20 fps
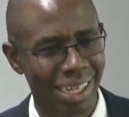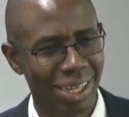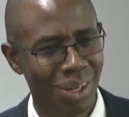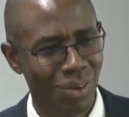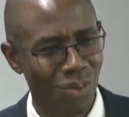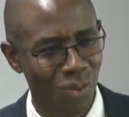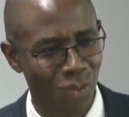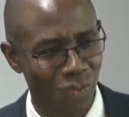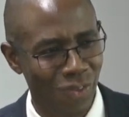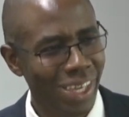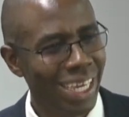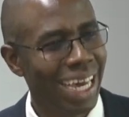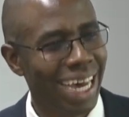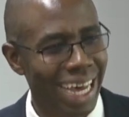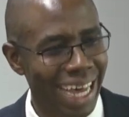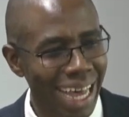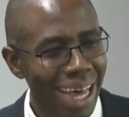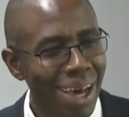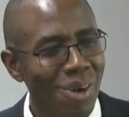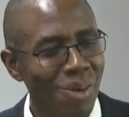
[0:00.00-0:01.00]
to figure
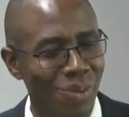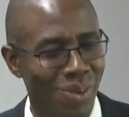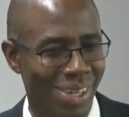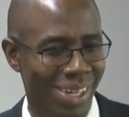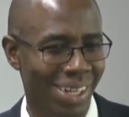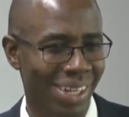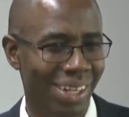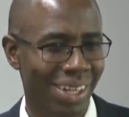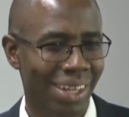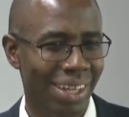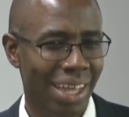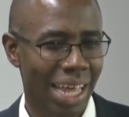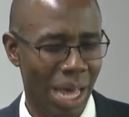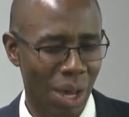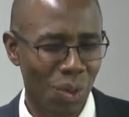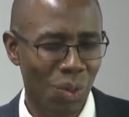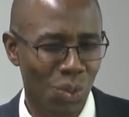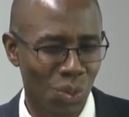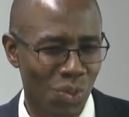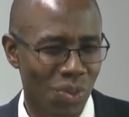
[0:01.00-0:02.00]
out
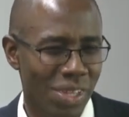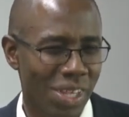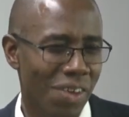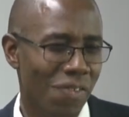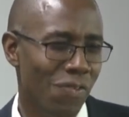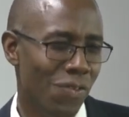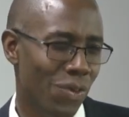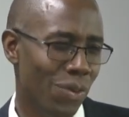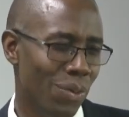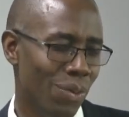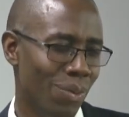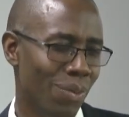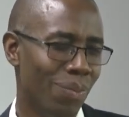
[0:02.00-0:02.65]
how to save you.